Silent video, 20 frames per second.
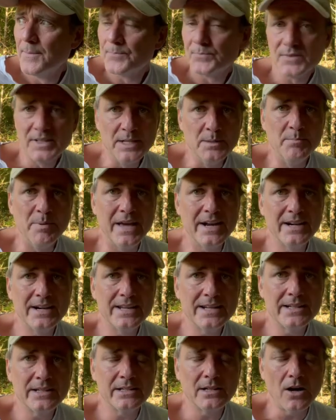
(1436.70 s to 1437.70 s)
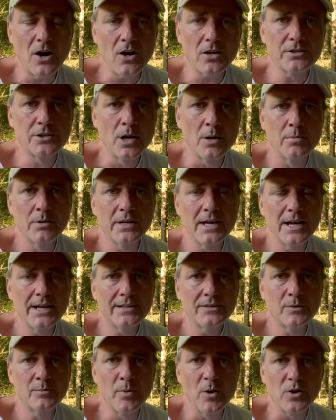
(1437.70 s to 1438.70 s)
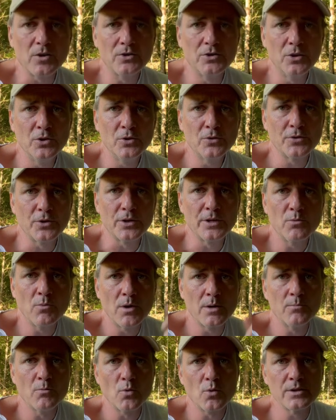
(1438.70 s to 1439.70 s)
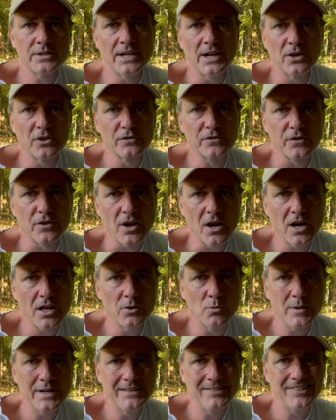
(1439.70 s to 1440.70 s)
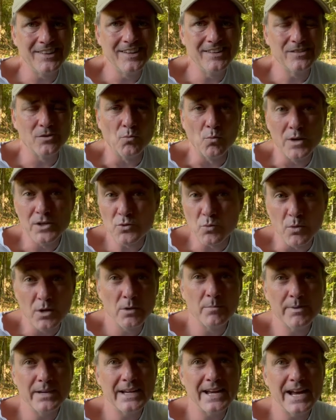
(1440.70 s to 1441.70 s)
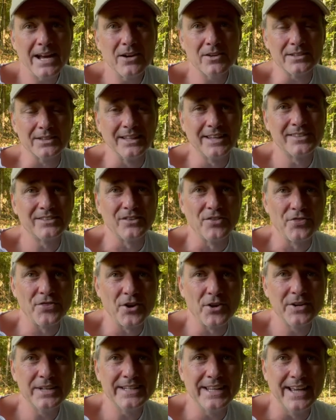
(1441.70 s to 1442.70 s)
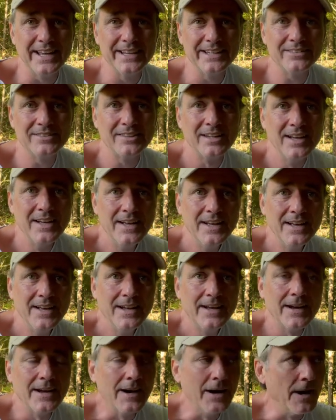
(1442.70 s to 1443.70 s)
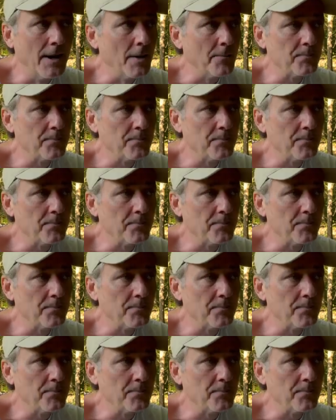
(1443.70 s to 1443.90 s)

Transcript: keep editing October Nights Part 2, 31 More Tales for the Halloween season, which will be out in less than 30 days. Uh,